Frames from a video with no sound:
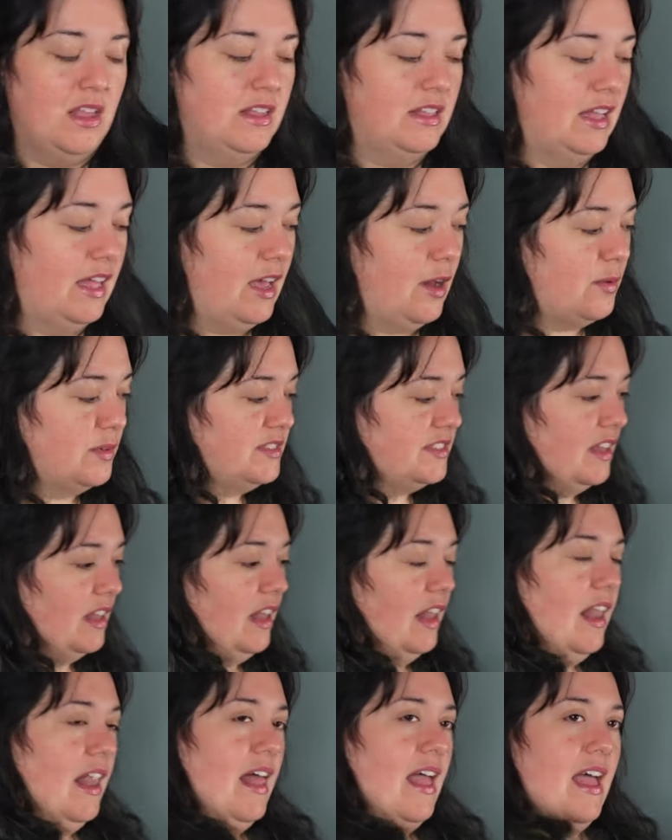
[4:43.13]
That uh, was a
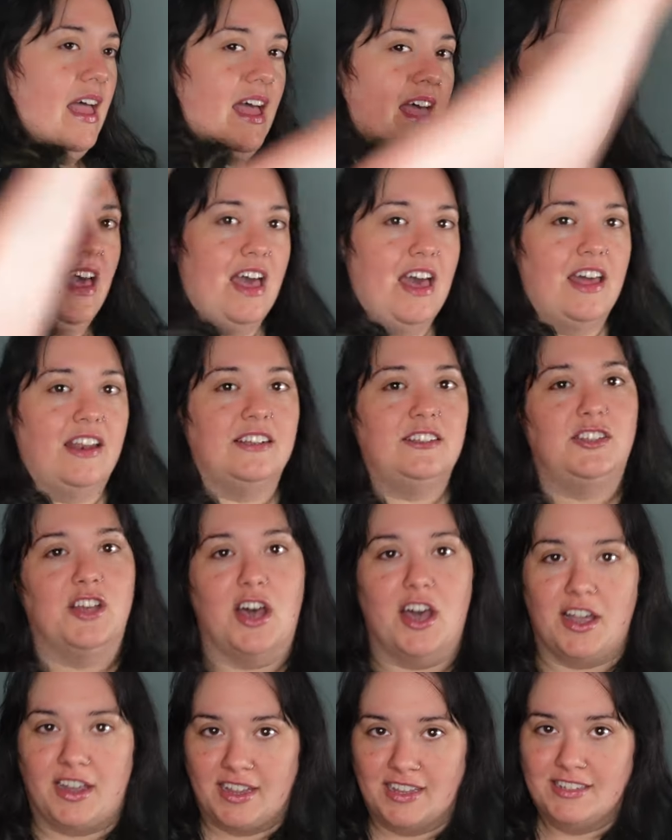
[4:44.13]
lot of
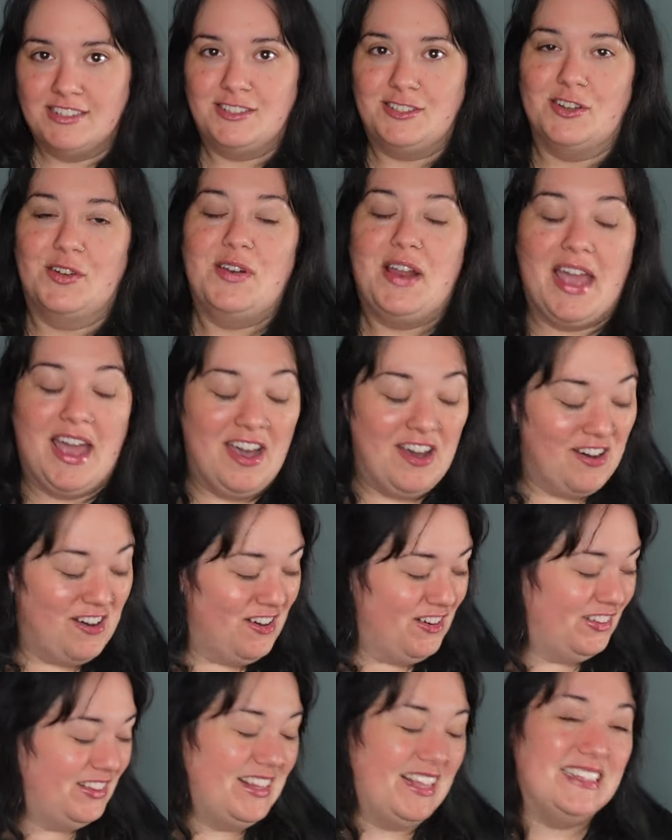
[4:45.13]
talking, so now
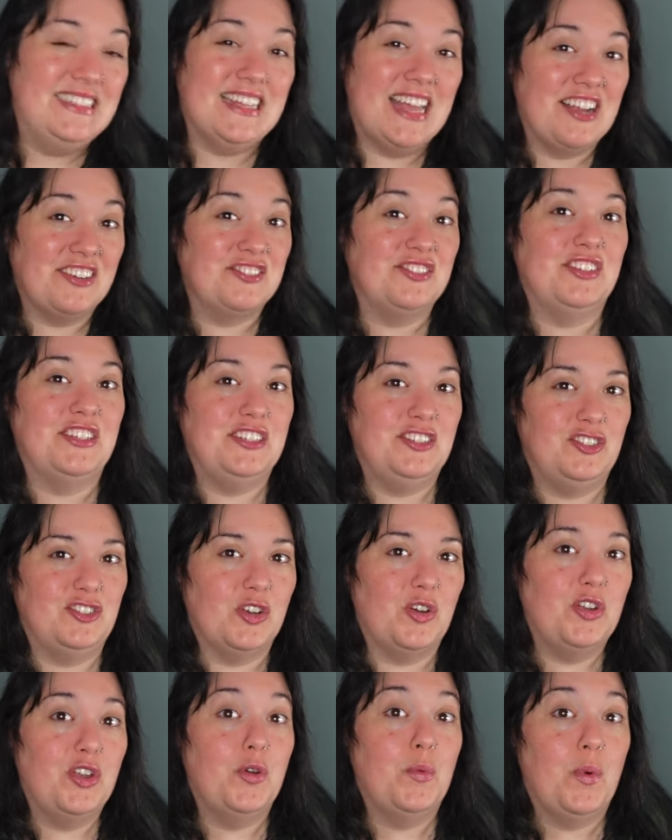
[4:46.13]
let's actually
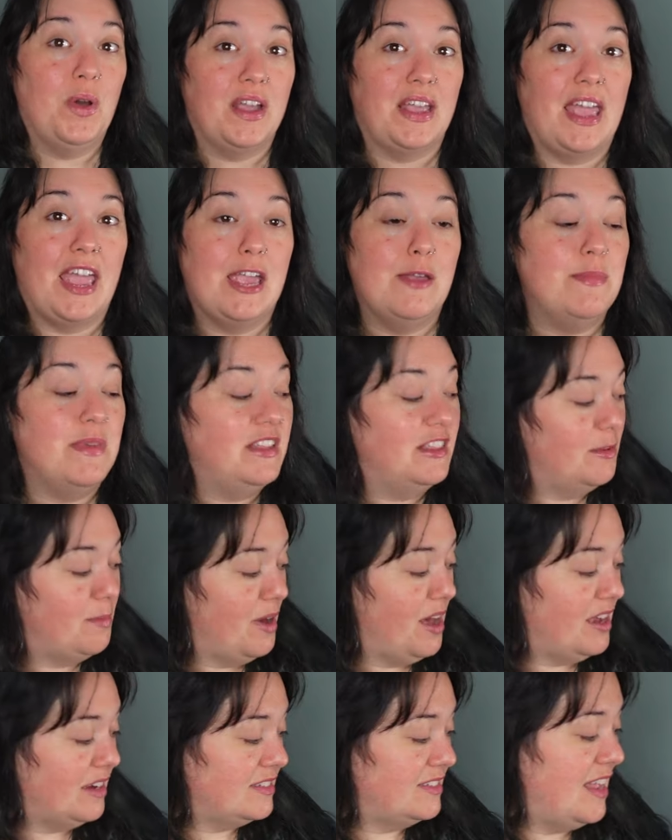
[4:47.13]
show you what came in the
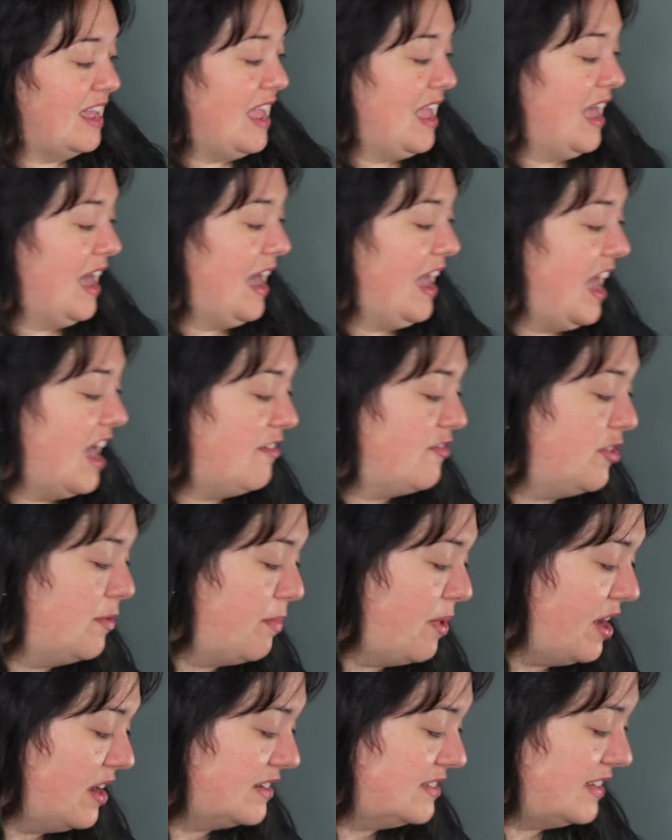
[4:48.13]
box. I have the
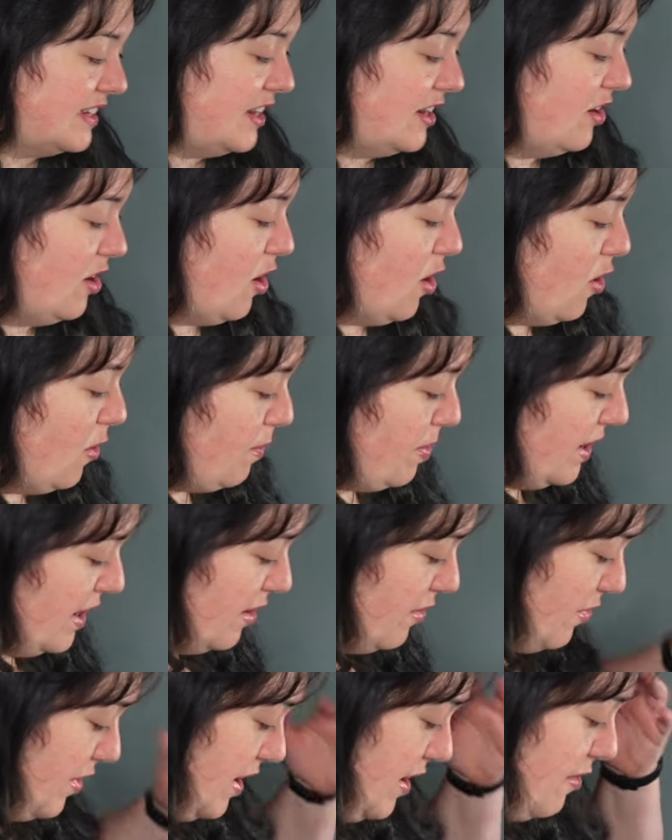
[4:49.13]
box here open
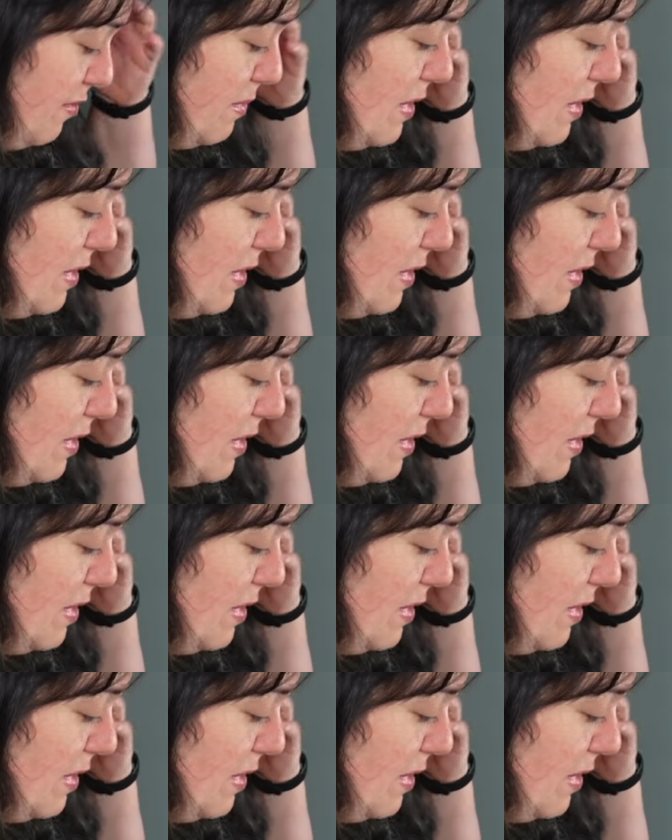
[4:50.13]
in front of